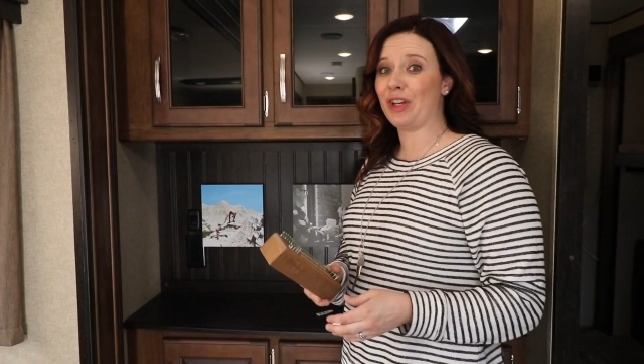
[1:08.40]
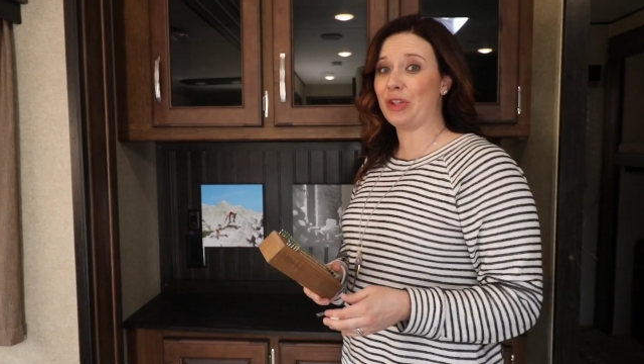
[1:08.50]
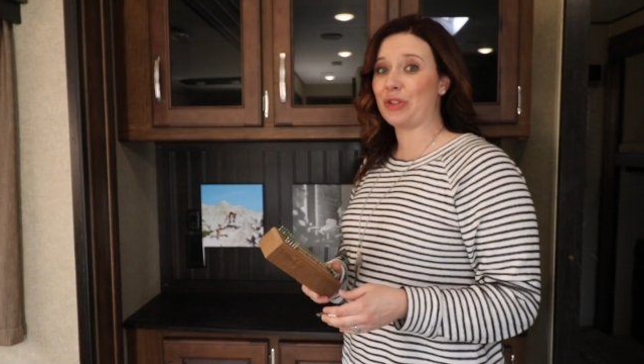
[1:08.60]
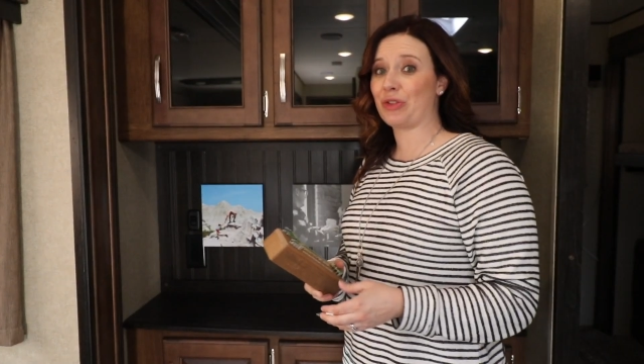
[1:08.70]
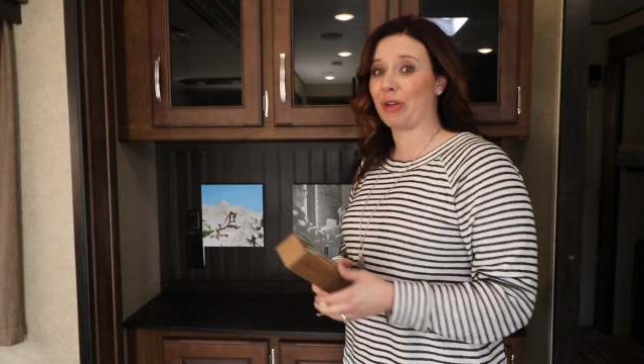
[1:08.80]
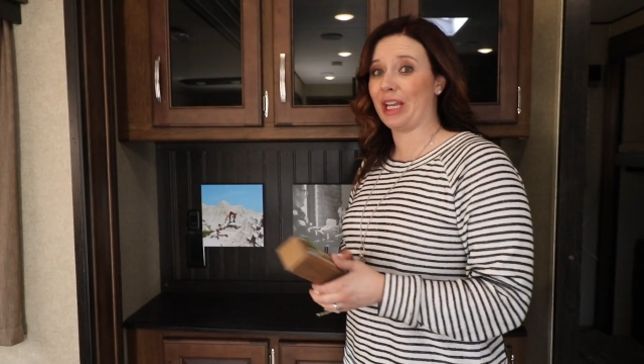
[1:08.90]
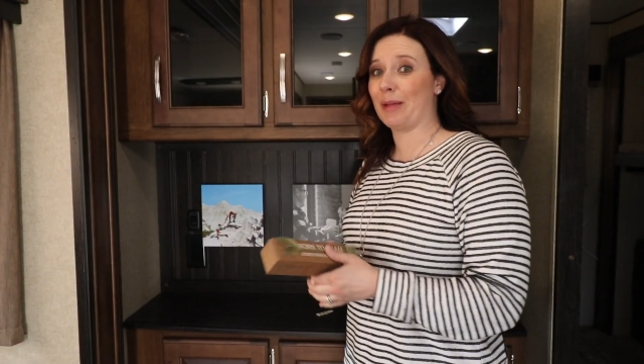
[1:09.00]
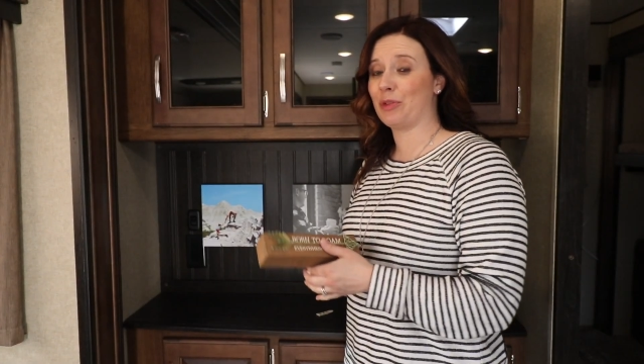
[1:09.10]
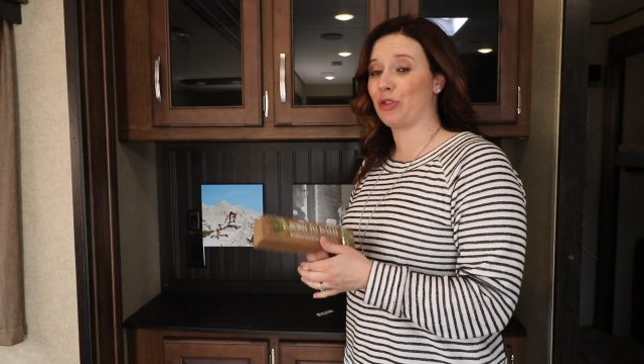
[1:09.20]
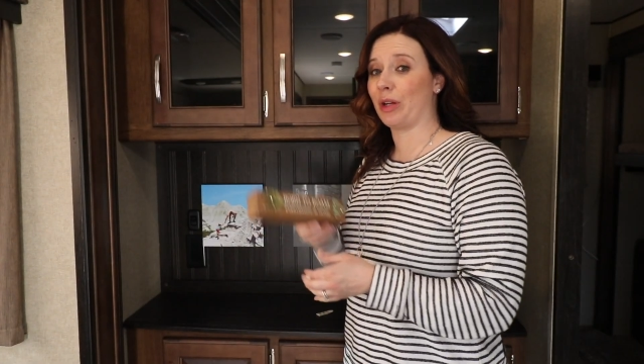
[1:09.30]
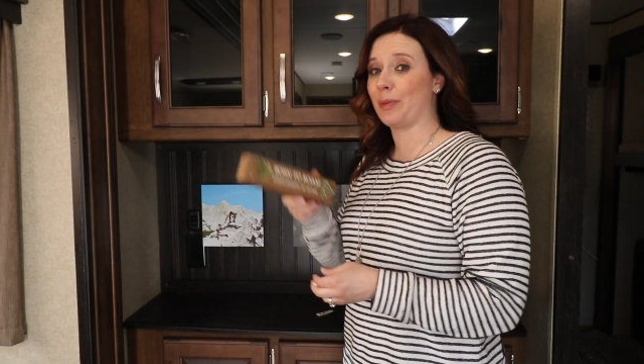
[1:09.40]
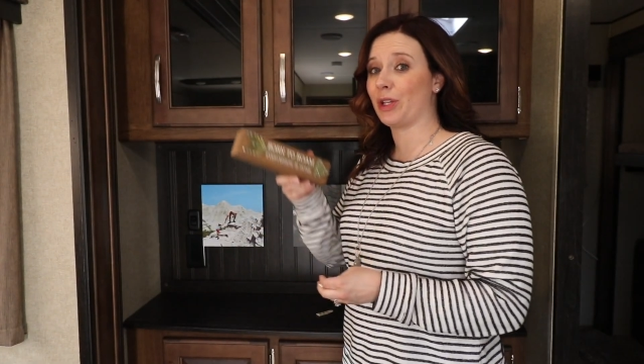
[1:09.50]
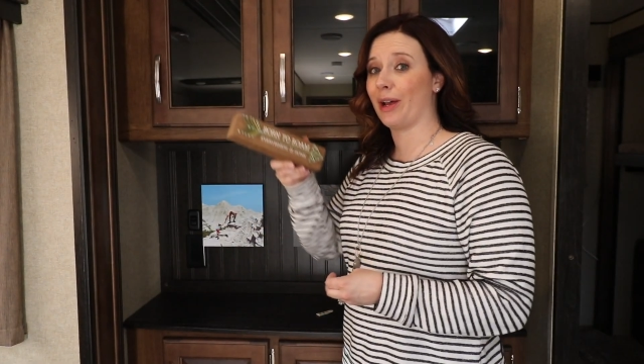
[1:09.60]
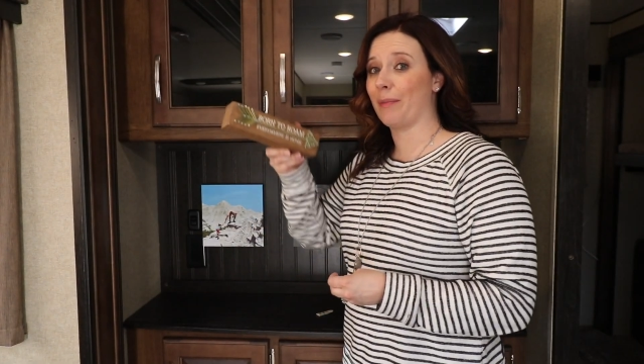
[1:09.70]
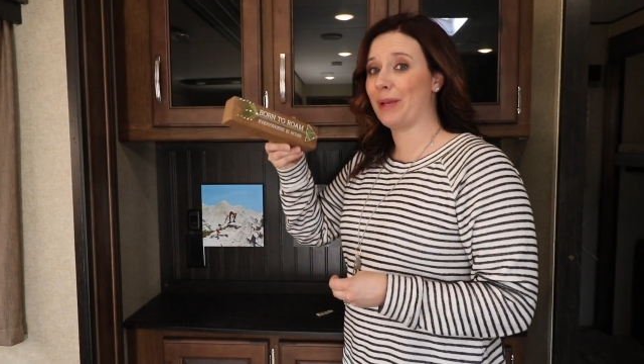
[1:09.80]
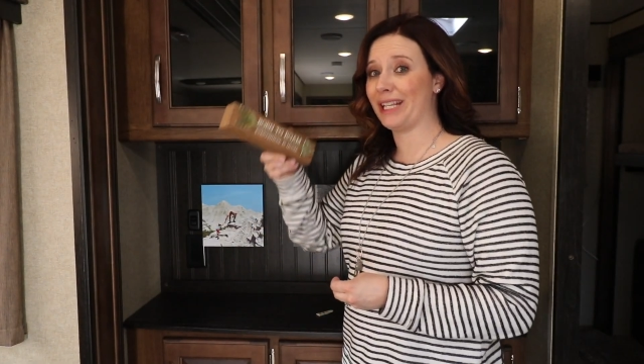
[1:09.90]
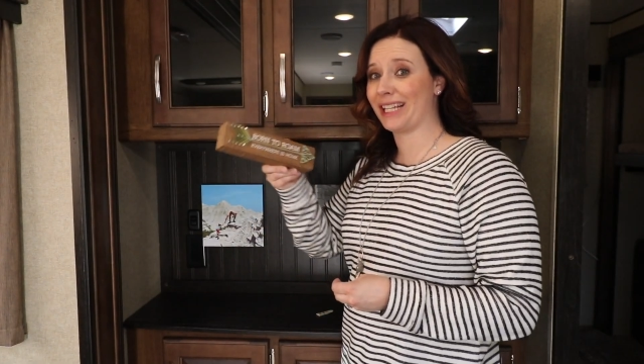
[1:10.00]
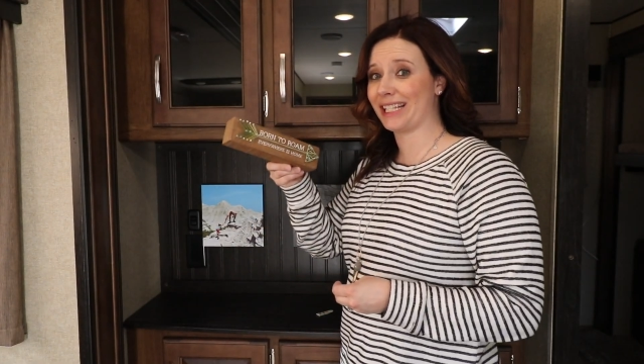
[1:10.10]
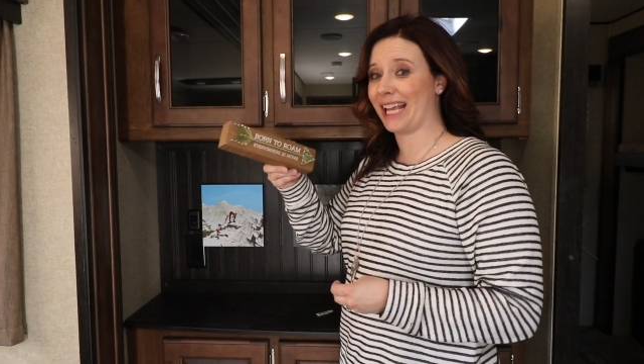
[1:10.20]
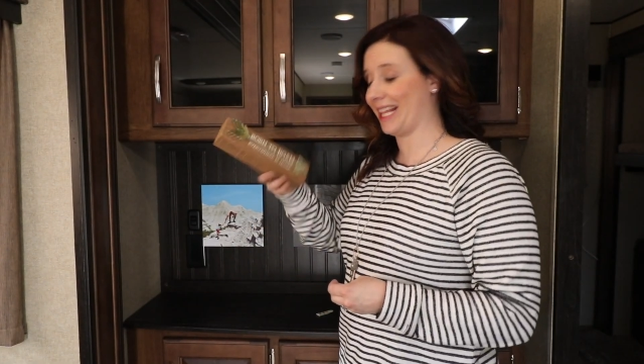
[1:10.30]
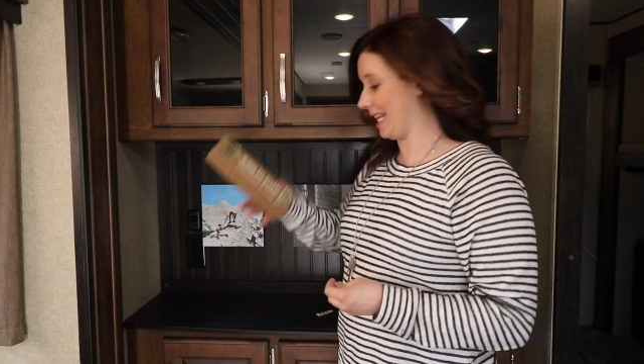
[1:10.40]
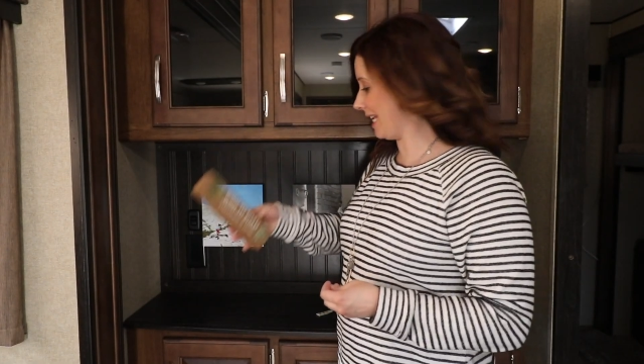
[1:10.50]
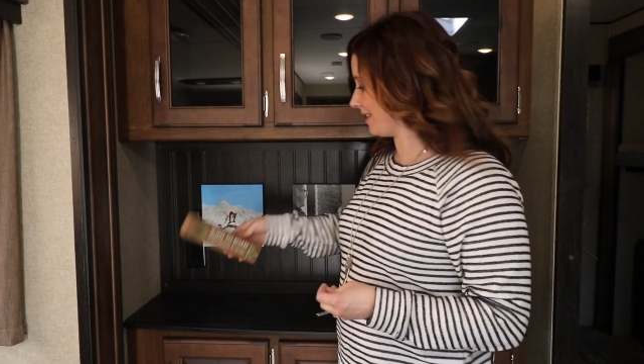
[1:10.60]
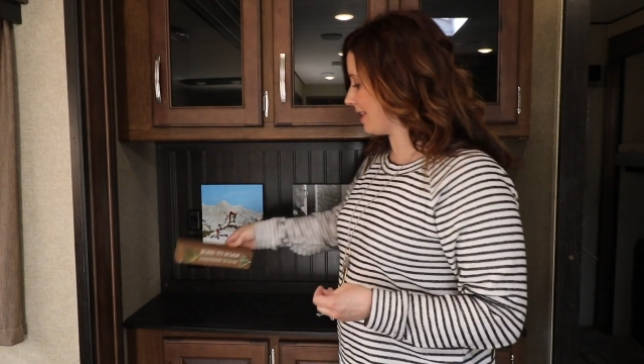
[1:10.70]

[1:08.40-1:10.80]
use 3M strips on pieces like this